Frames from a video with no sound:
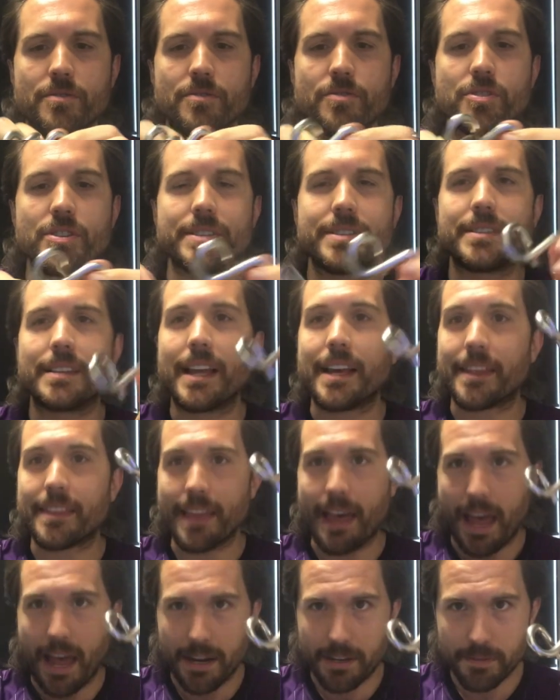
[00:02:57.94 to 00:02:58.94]
just like
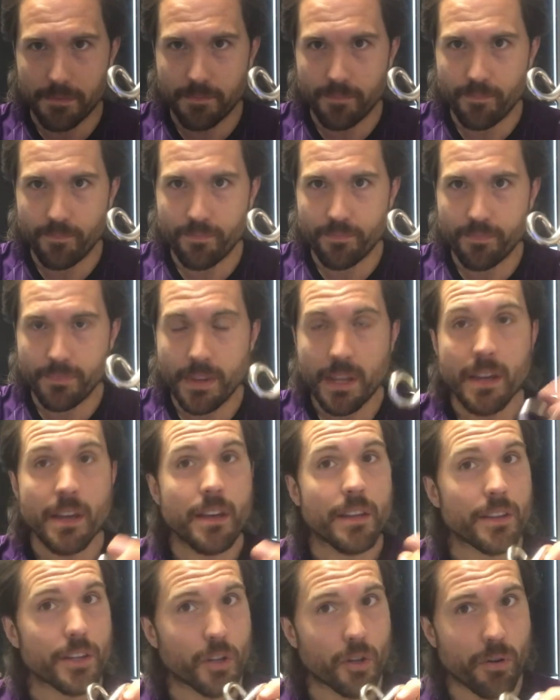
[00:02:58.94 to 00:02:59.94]
that.
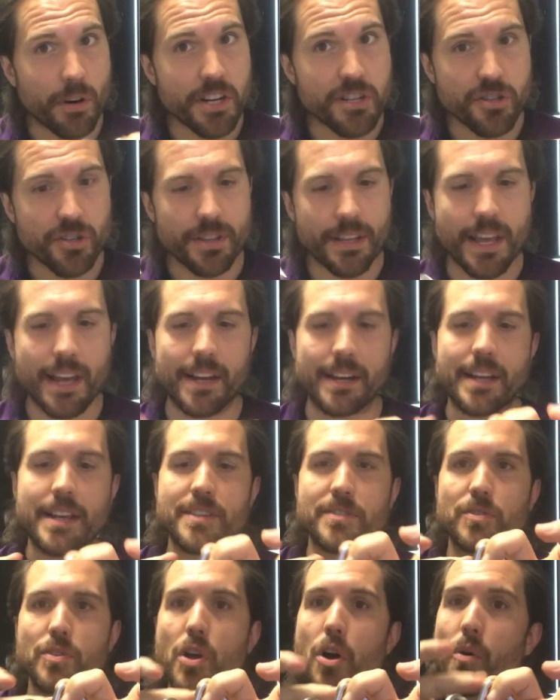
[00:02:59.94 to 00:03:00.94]
The question then
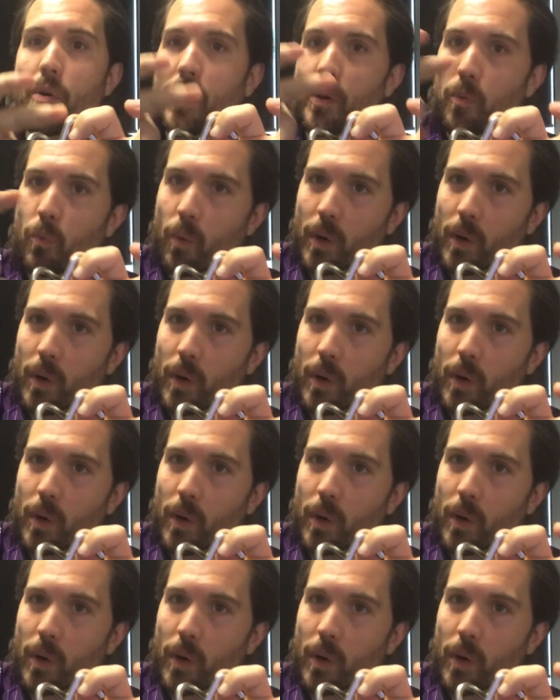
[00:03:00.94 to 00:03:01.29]
is knowing